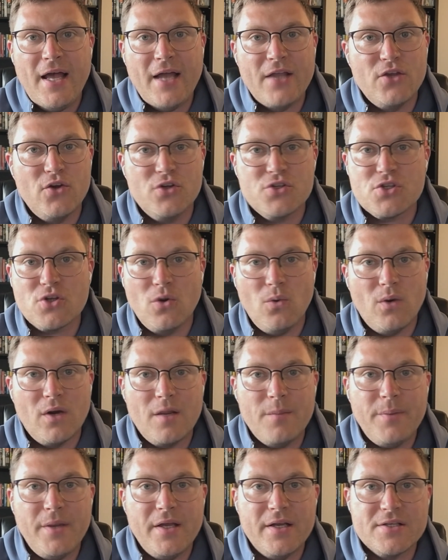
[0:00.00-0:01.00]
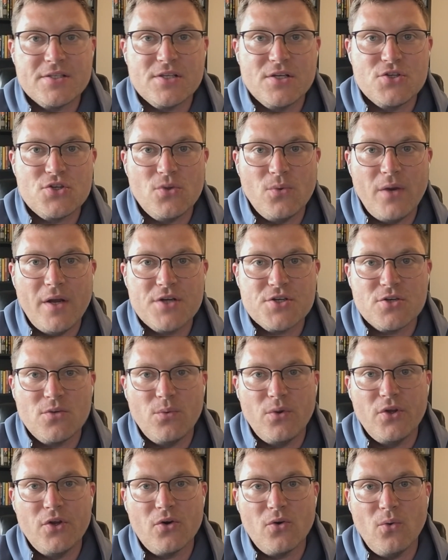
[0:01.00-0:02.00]
and you just don't want to be in a situation
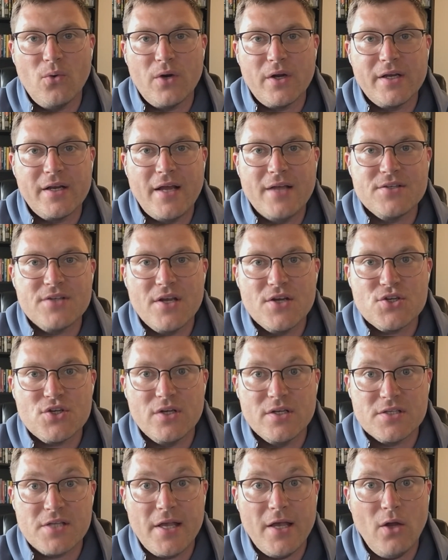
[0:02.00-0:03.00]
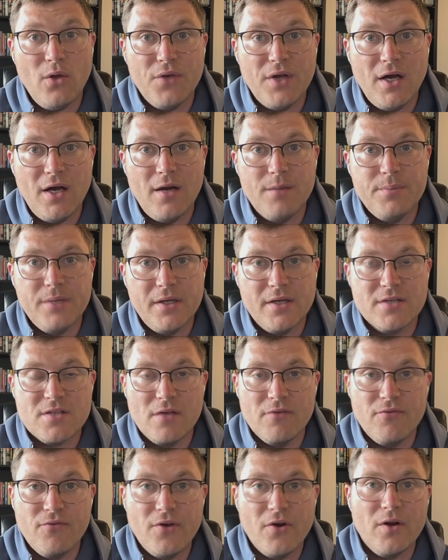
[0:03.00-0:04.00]
where your organization is held up because
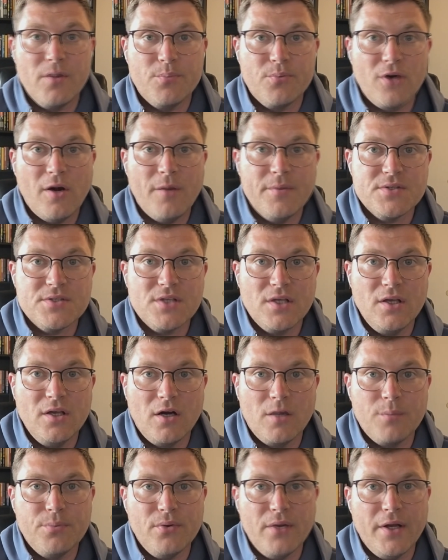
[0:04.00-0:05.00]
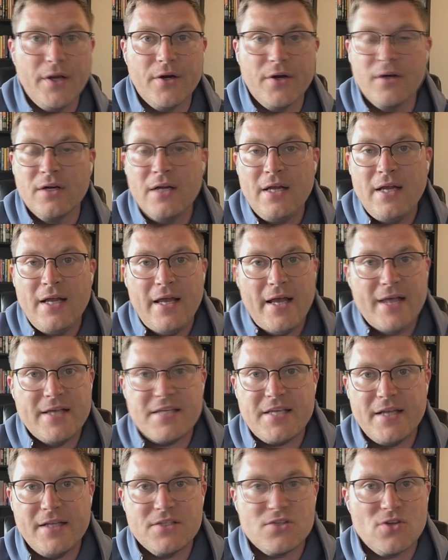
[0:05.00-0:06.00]
a very promising young player
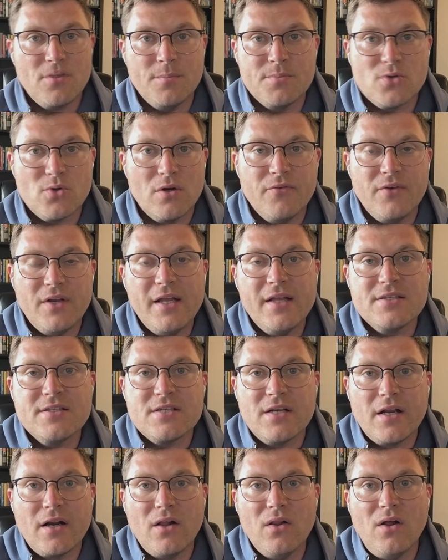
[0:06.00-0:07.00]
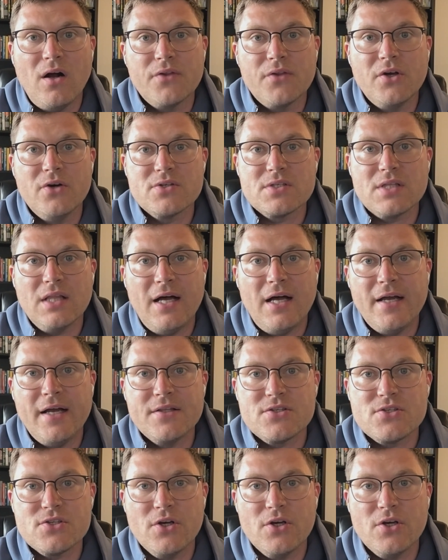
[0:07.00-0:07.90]
has had some sort of an incident along those lines.